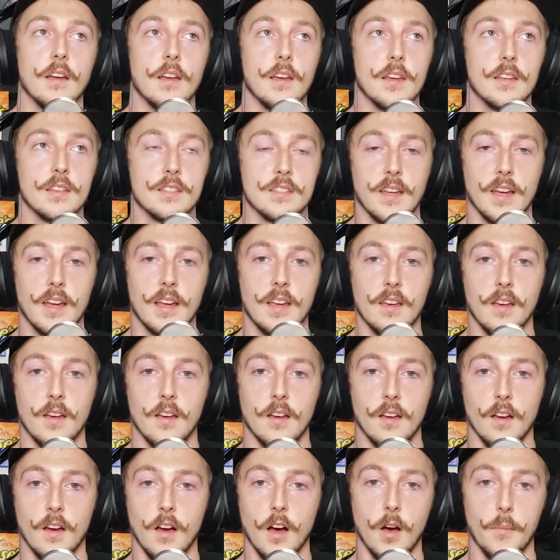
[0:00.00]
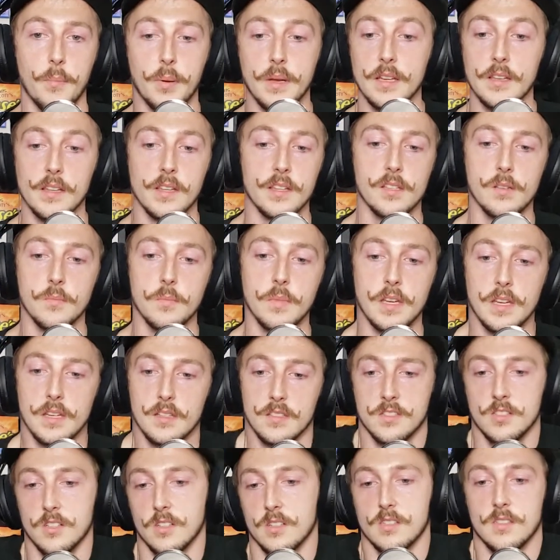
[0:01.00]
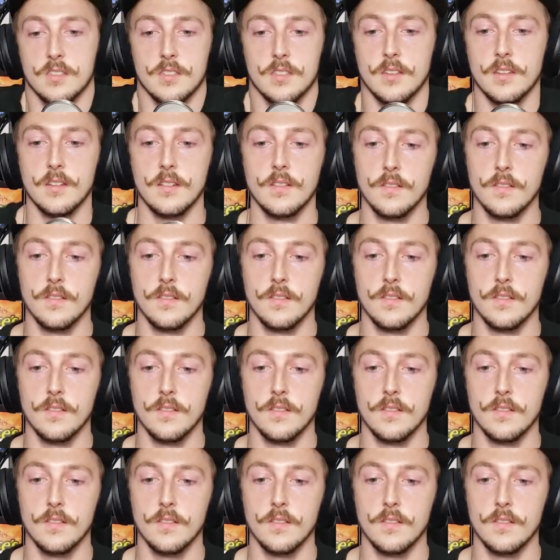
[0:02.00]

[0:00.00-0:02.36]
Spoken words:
is like appealing to me is just